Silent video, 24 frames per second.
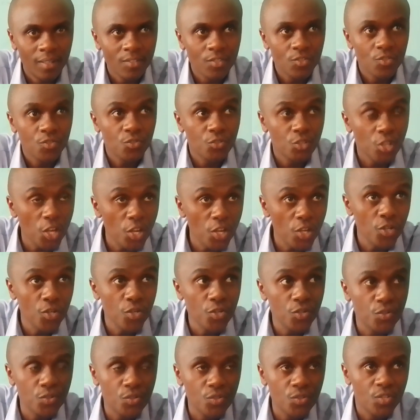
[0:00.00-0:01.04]

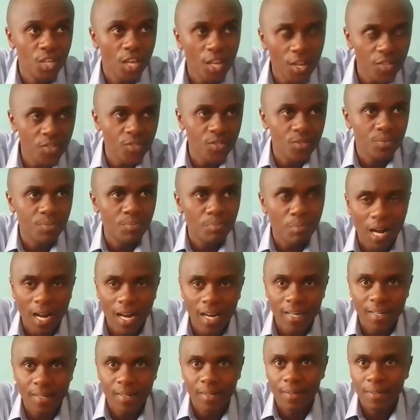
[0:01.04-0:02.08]
sees this
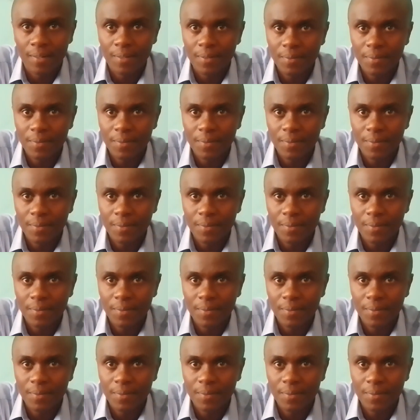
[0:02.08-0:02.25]
man,